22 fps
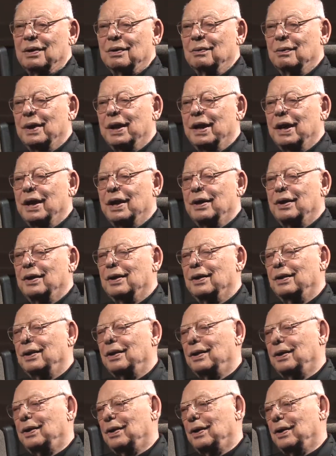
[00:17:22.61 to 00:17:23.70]
We had a
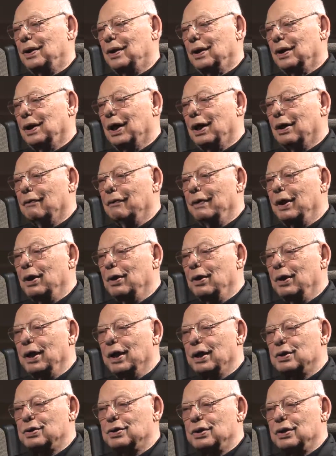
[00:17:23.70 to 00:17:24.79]
lot of
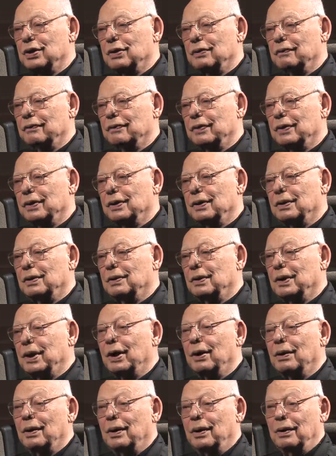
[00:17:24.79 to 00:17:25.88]
interdiction of
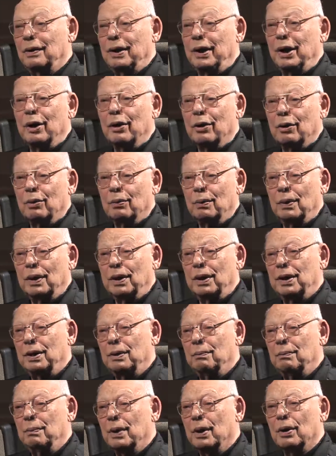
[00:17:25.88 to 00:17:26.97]
heroin
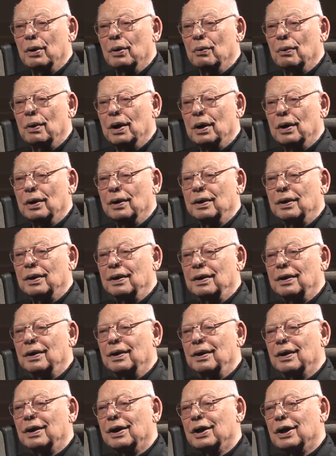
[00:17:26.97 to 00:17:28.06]
and marijuana
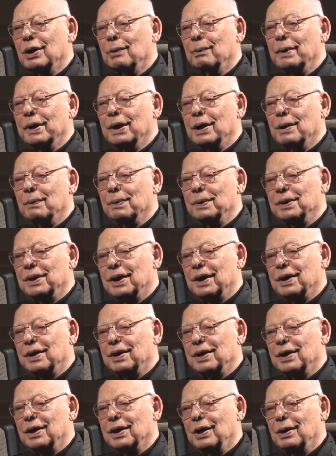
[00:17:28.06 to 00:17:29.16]
coming up at
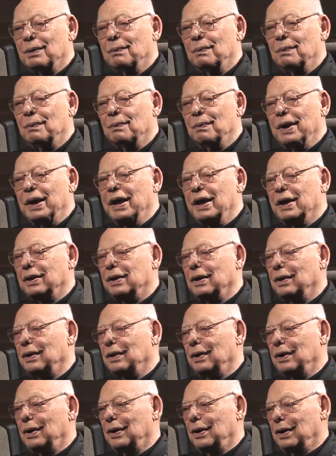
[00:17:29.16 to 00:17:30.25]
that time. We had to
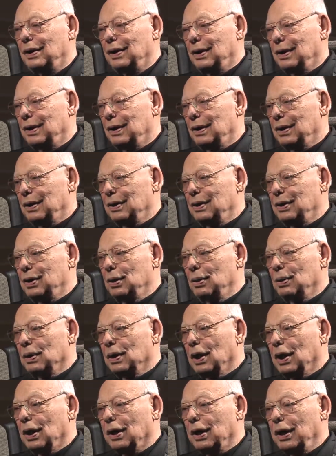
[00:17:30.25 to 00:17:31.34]
do a
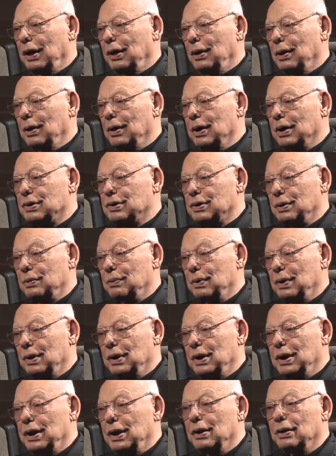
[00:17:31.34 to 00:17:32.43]
lot of interdiction with
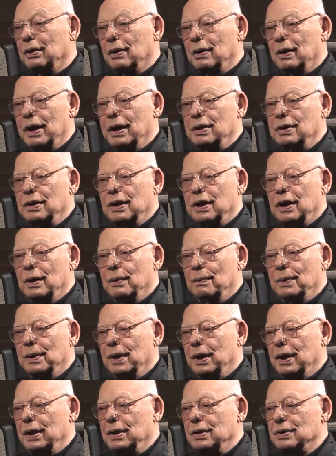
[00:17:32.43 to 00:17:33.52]
the other
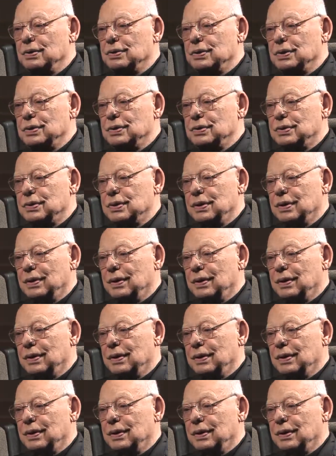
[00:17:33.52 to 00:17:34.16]
government agencies.